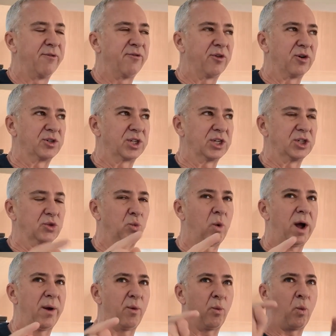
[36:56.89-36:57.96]
versus
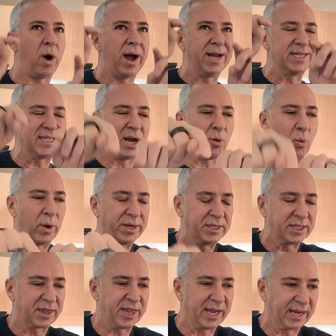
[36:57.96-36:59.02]
why is that
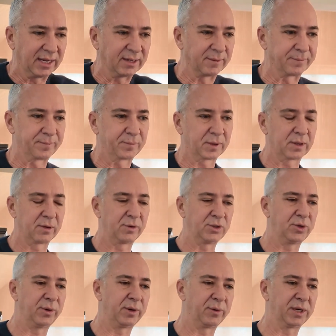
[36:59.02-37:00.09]
one thing
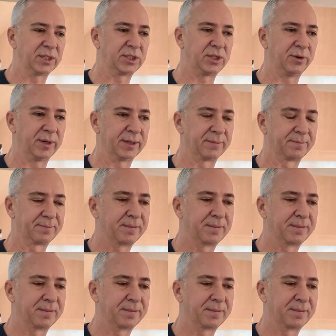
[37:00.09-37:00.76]
doing what it's doing?